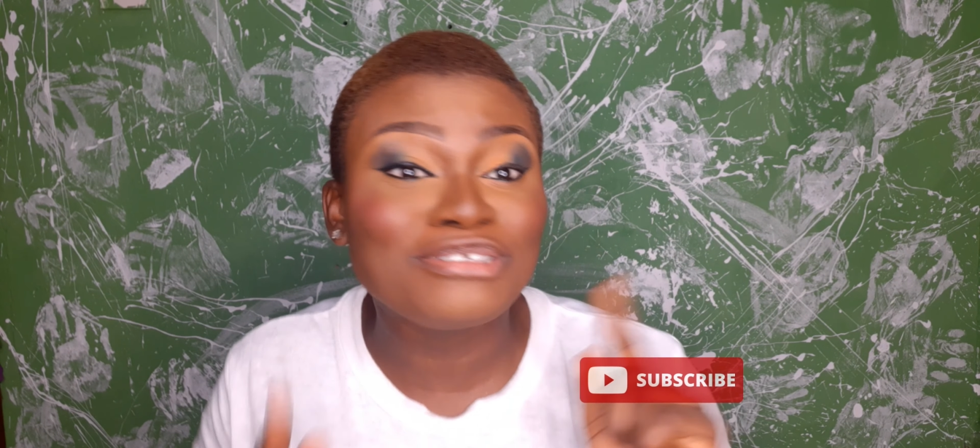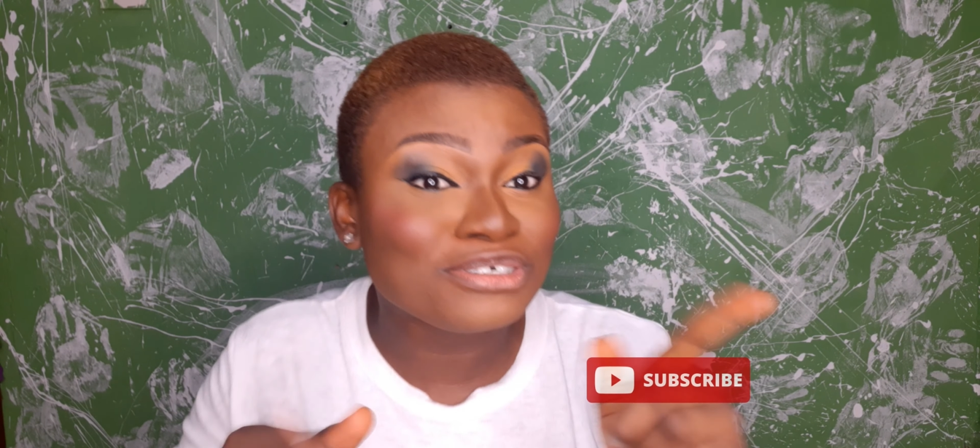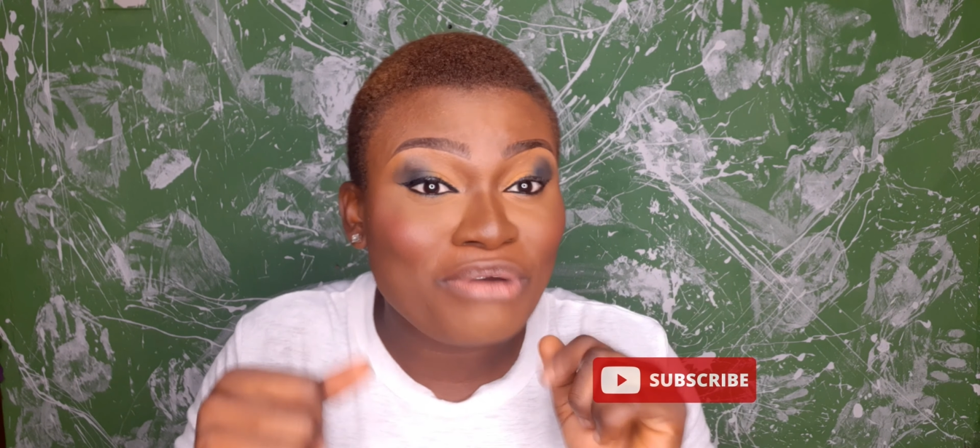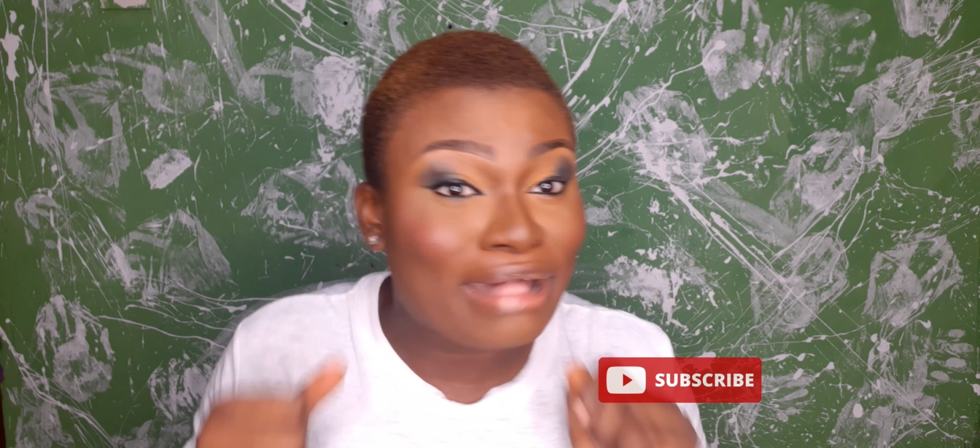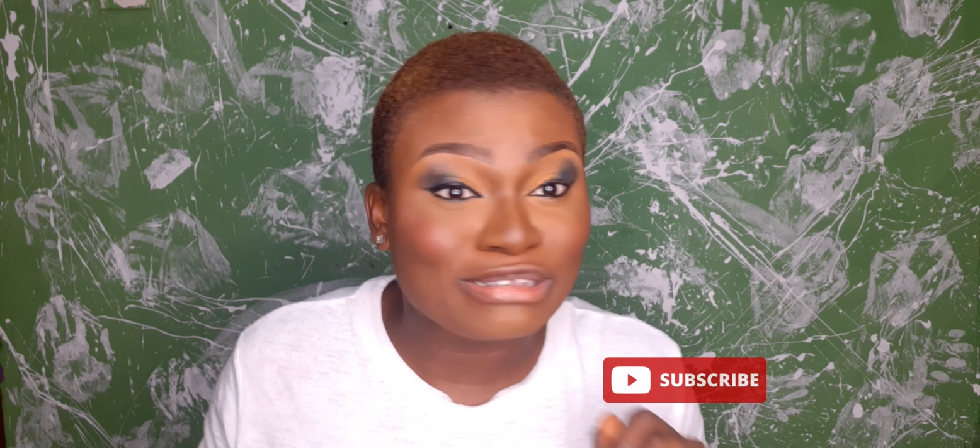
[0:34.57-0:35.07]
do
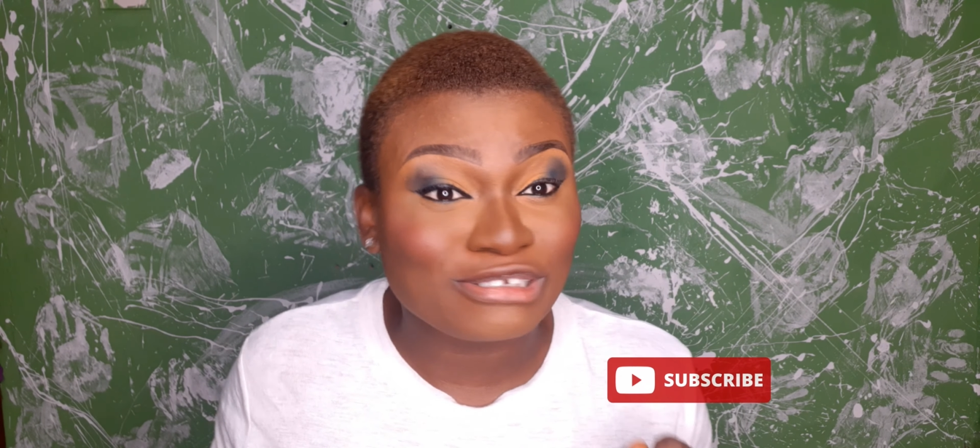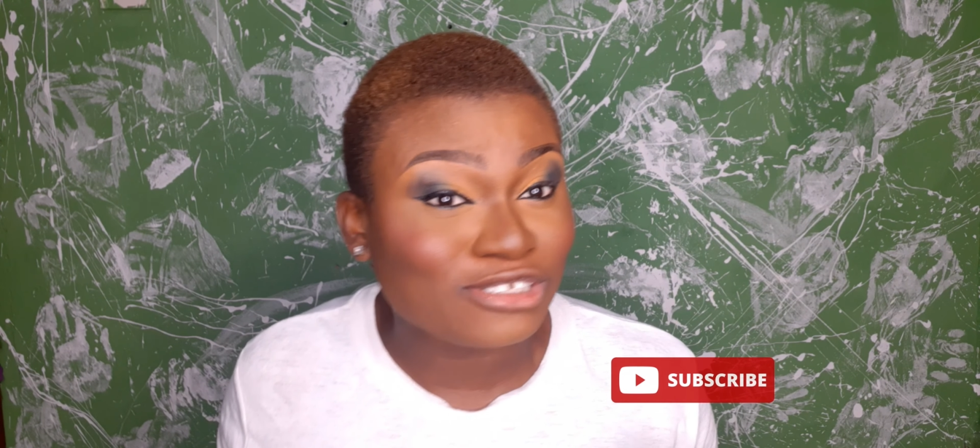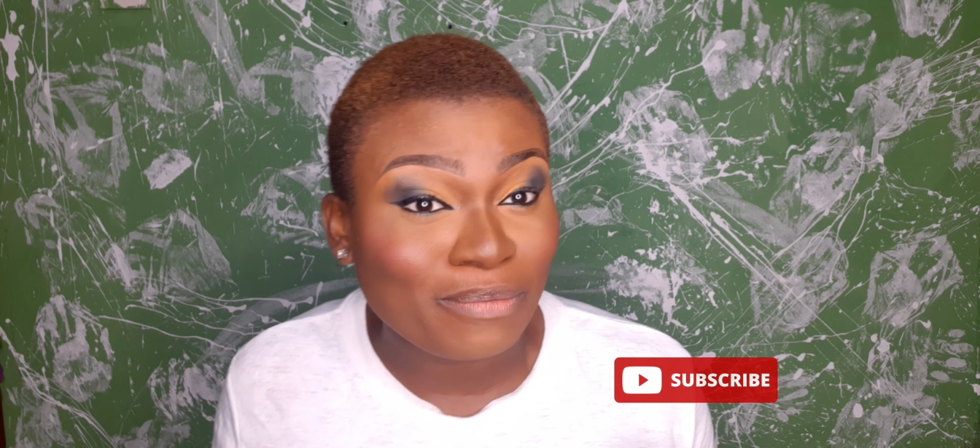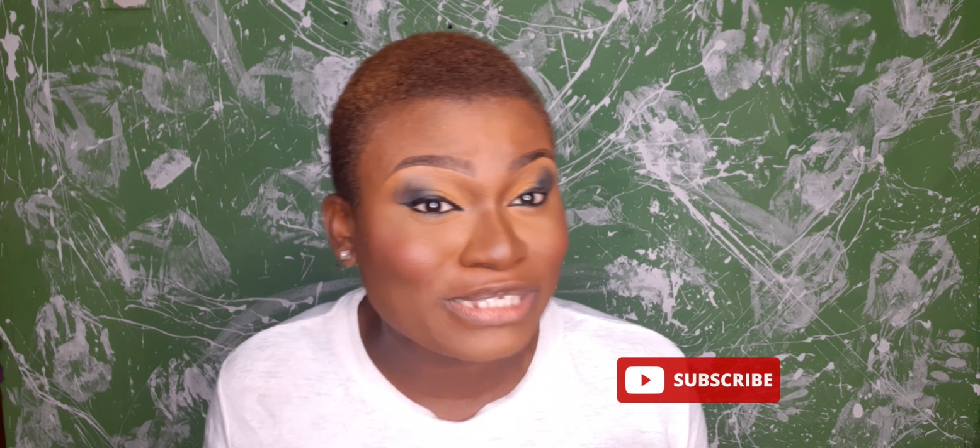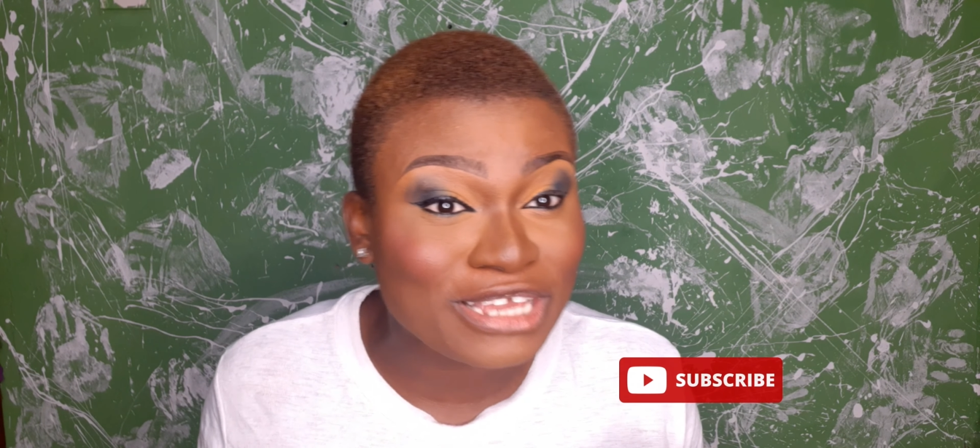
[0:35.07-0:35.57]
well to
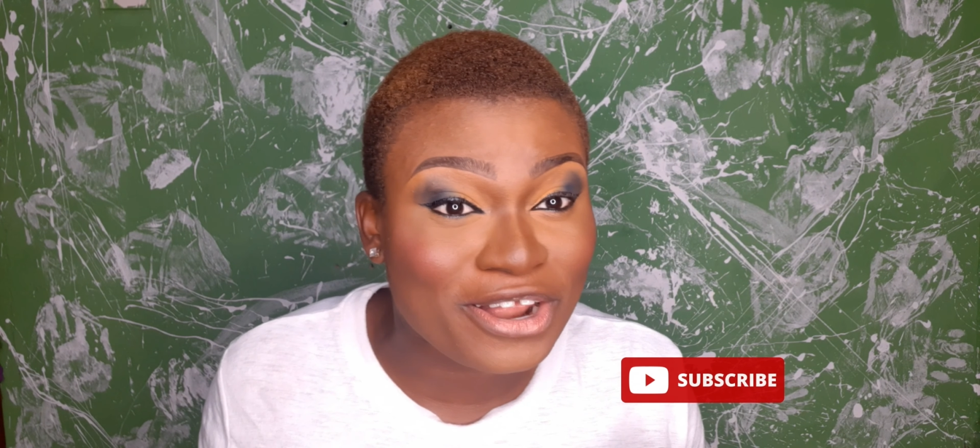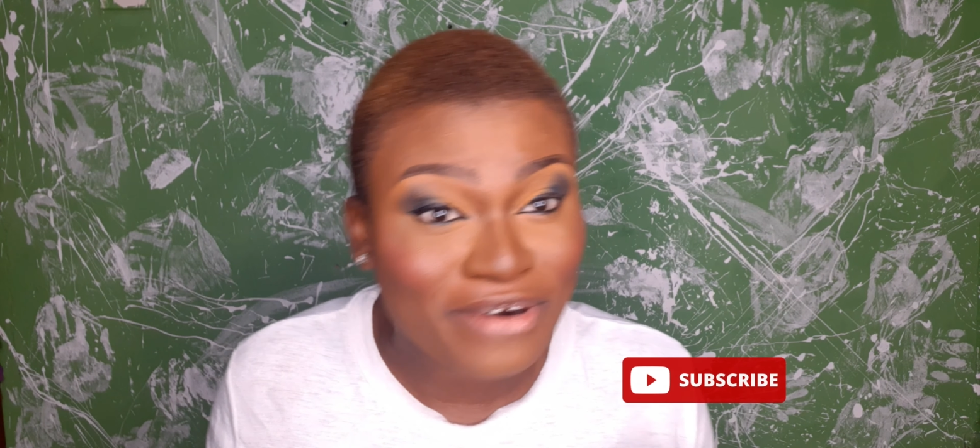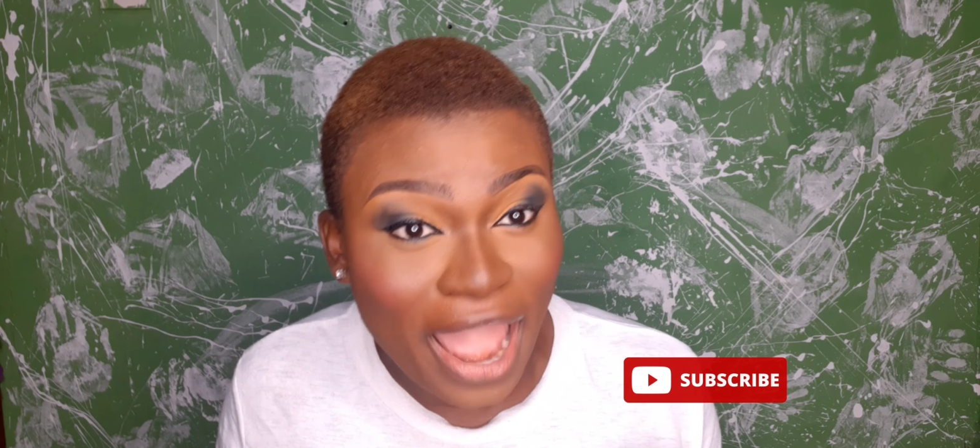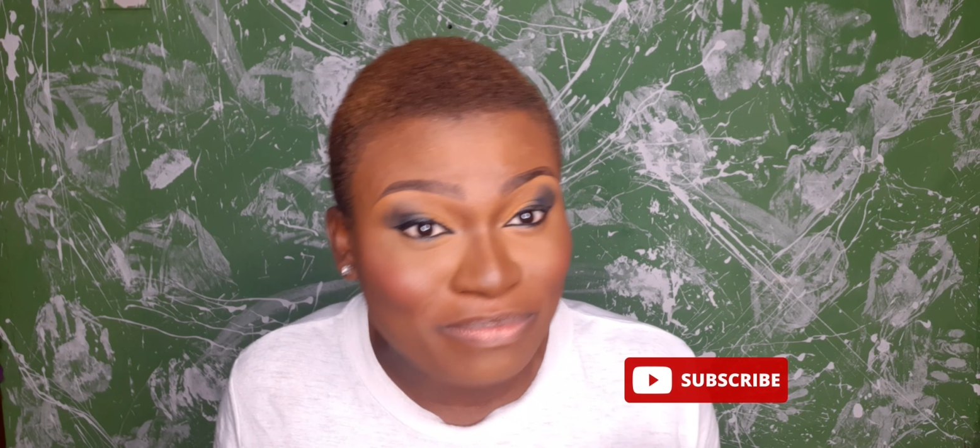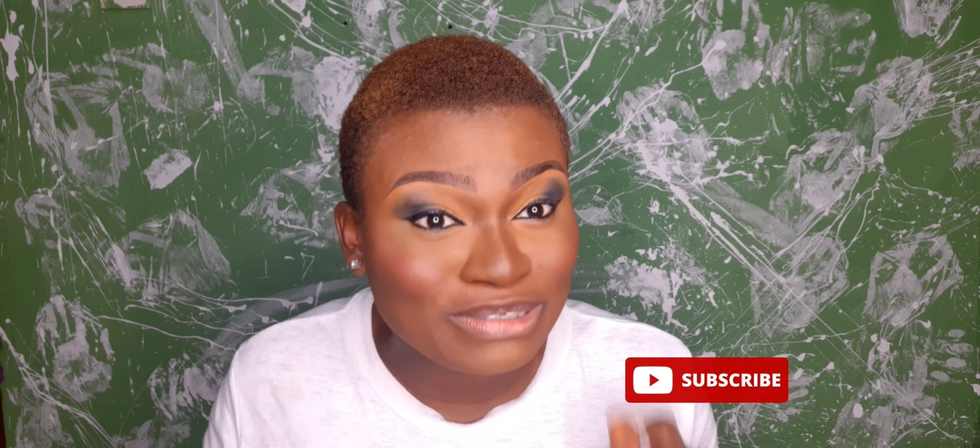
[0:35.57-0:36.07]

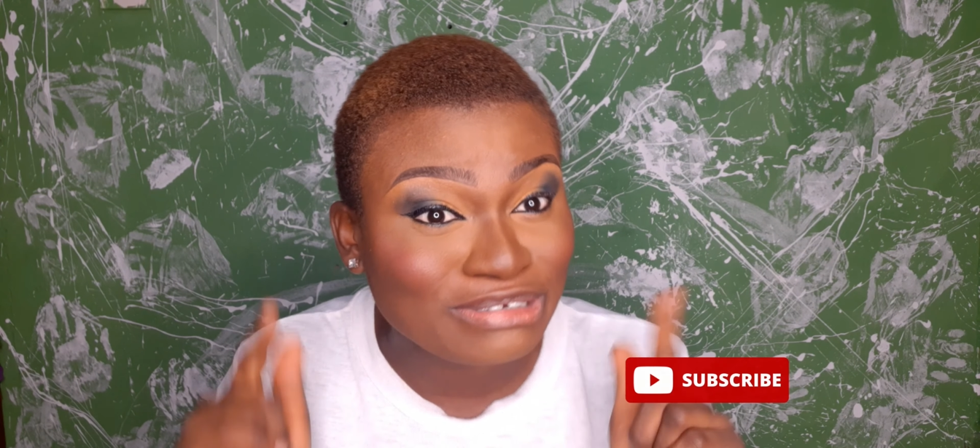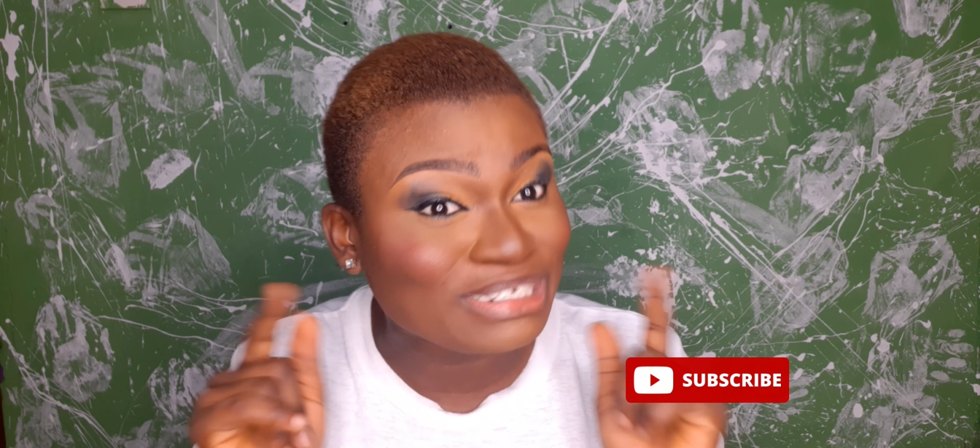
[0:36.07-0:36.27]
subscribe